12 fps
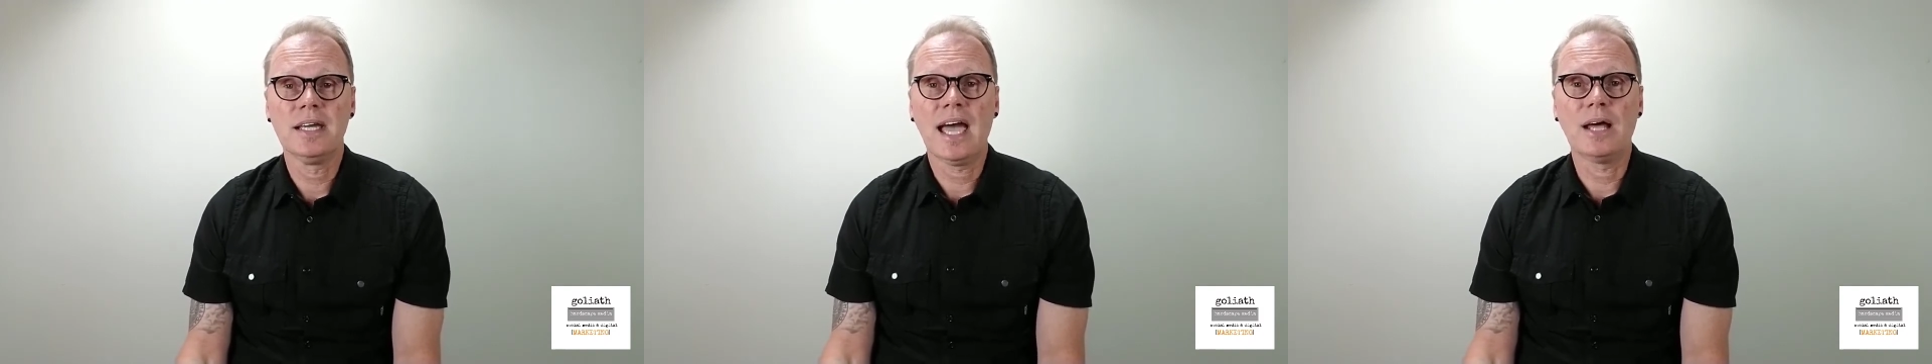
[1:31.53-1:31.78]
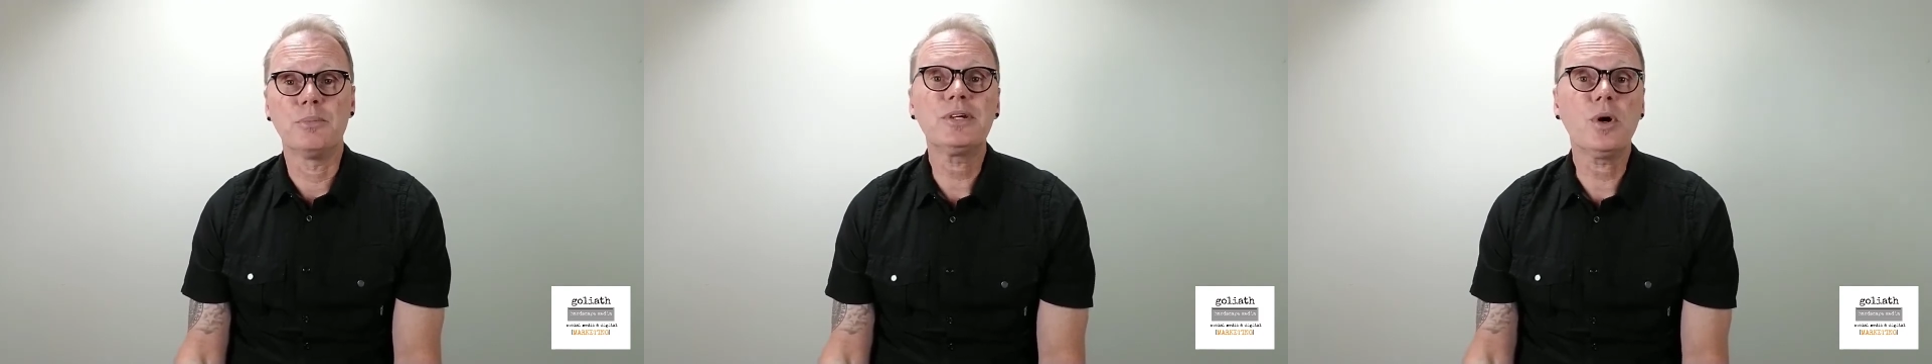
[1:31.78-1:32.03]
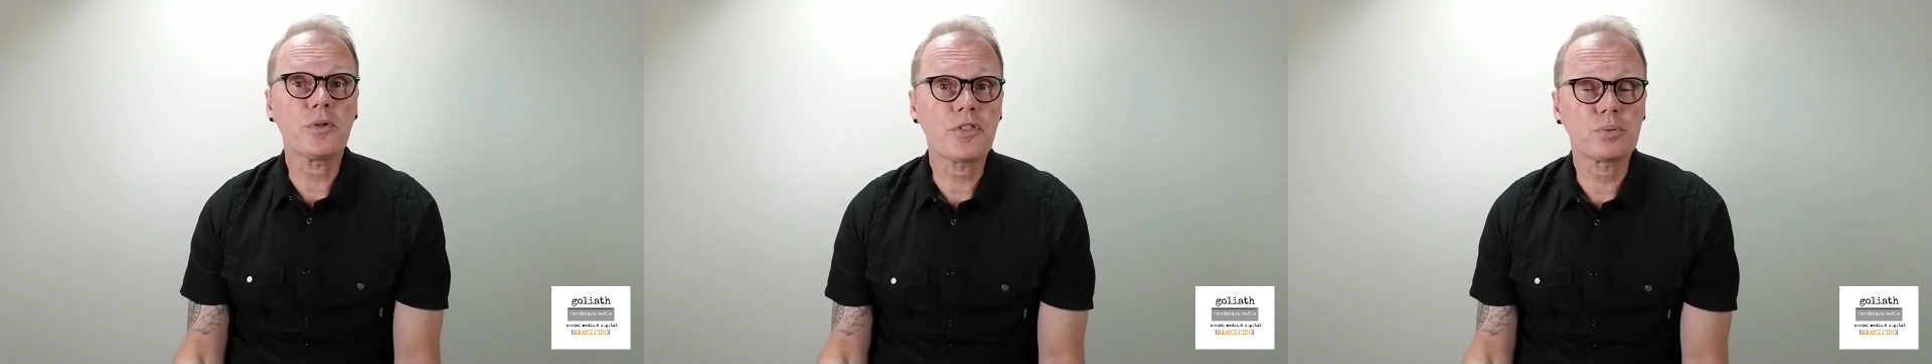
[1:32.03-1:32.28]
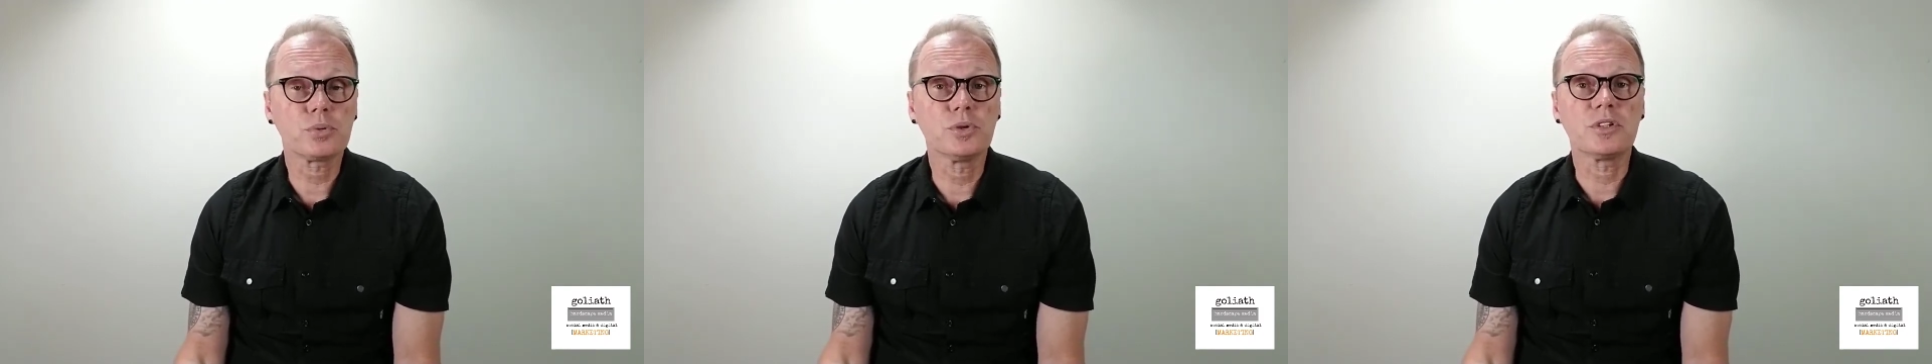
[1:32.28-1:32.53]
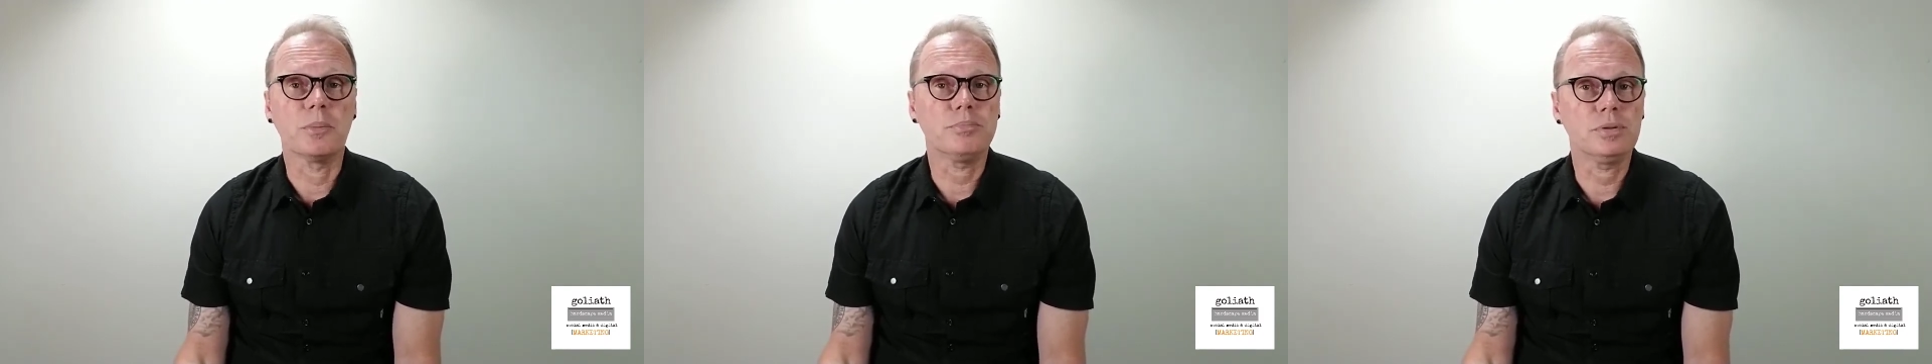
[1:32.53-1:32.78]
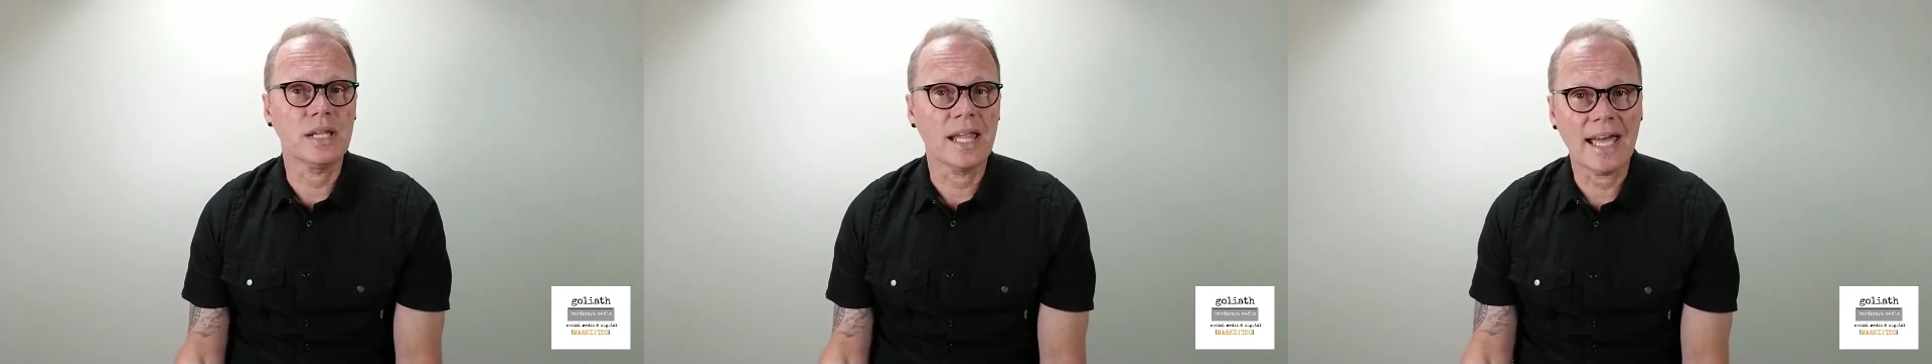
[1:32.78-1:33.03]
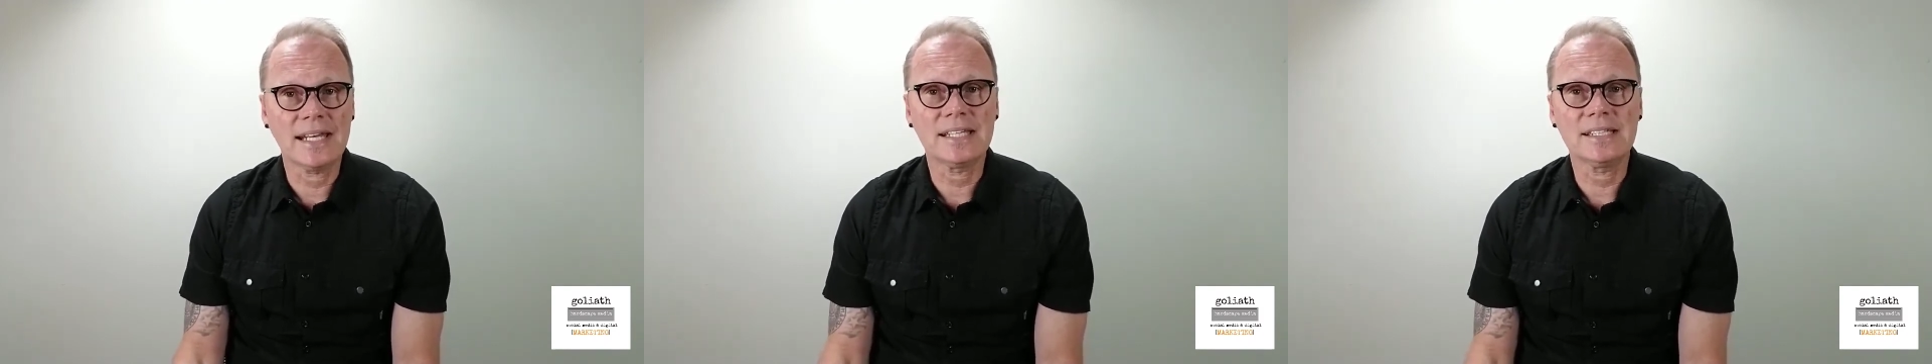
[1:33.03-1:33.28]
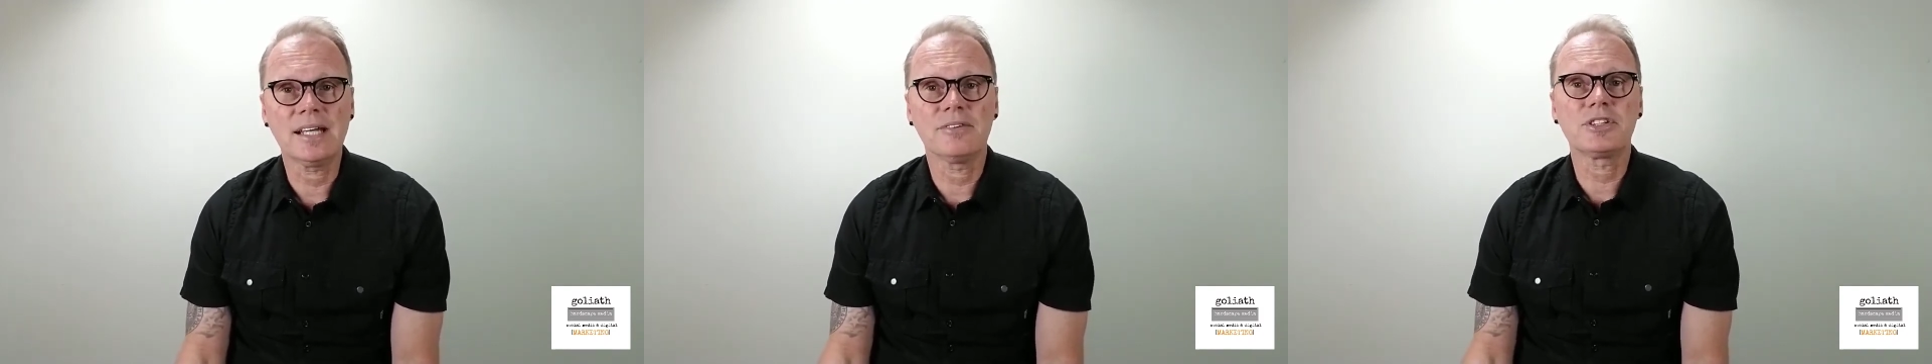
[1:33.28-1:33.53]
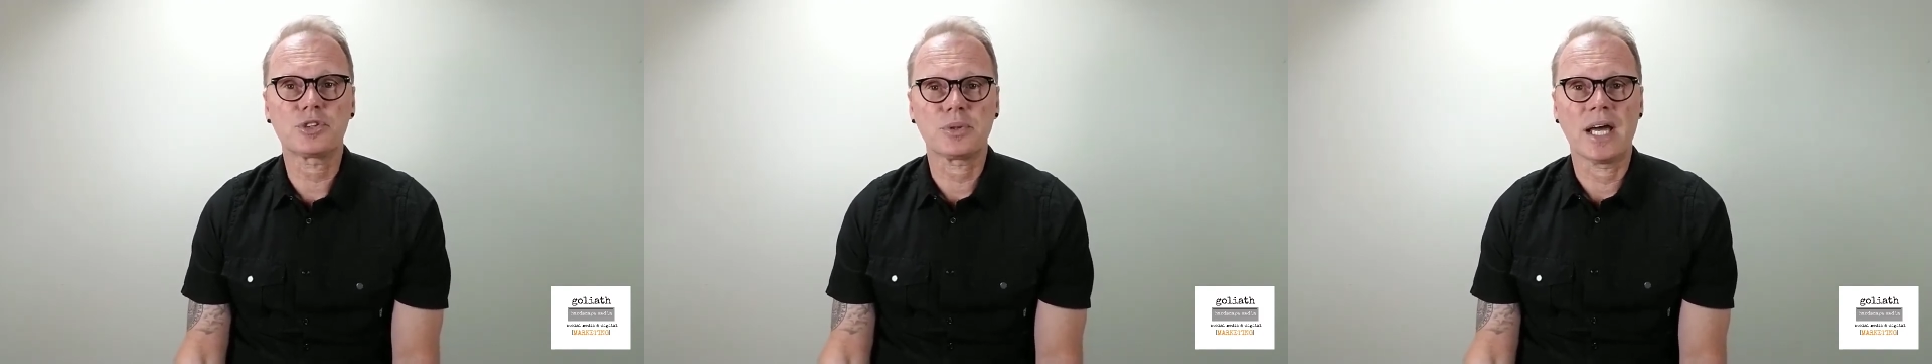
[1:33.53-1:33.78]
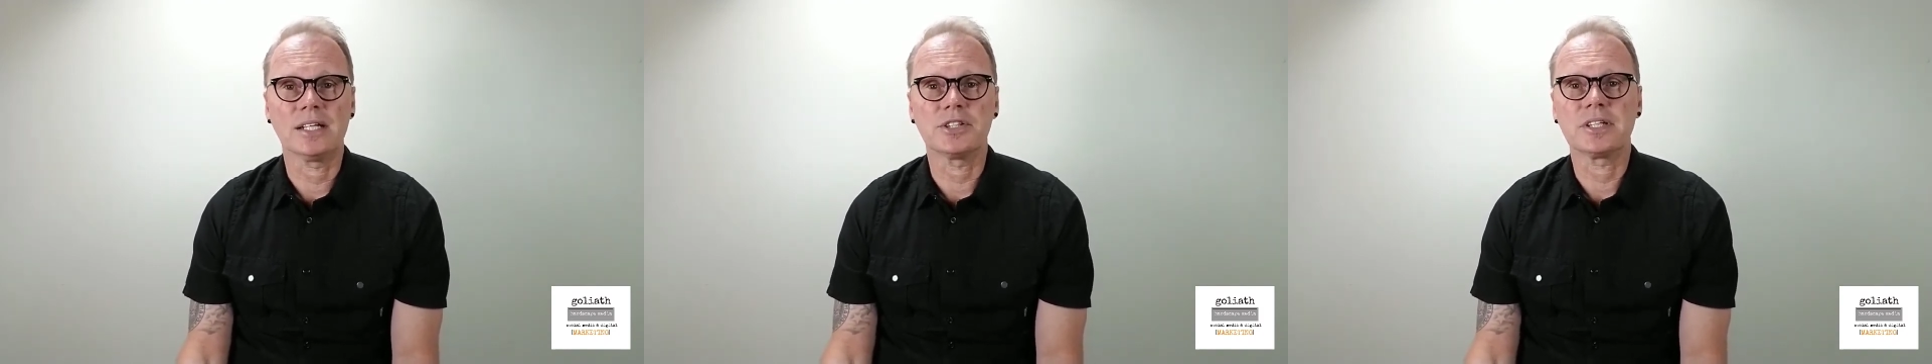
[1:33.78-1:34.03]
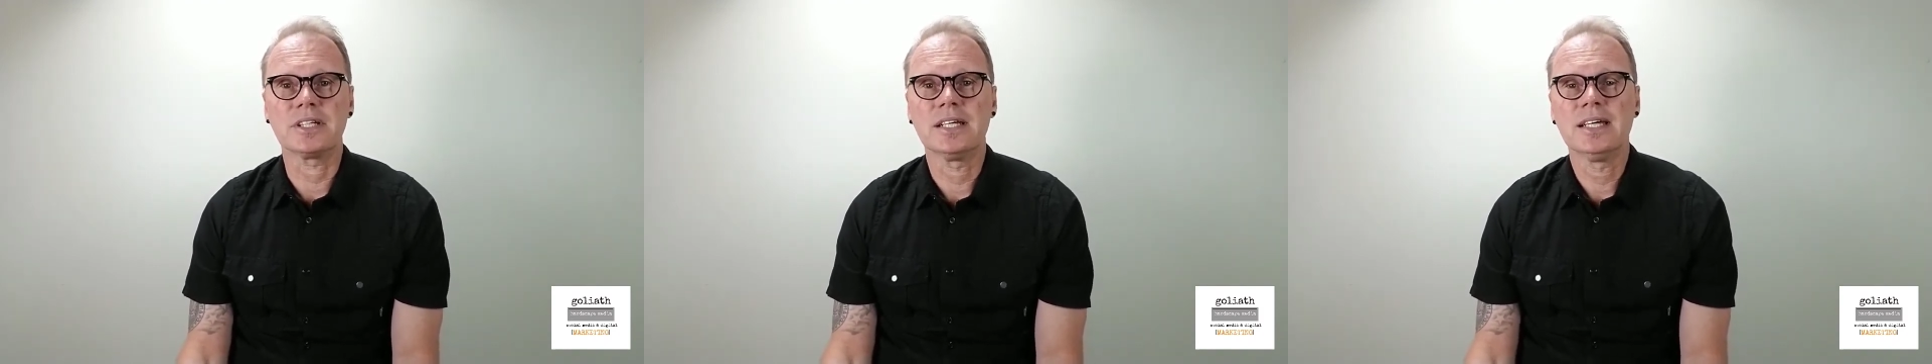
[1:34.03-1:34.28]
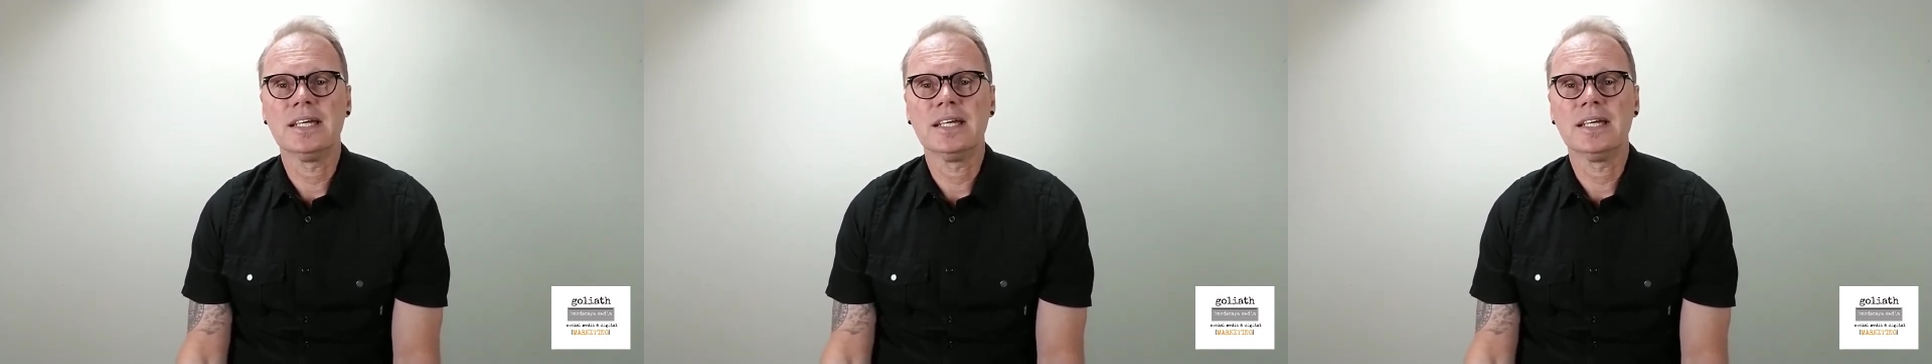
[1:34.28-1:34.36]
and we go through the planning of a strategy,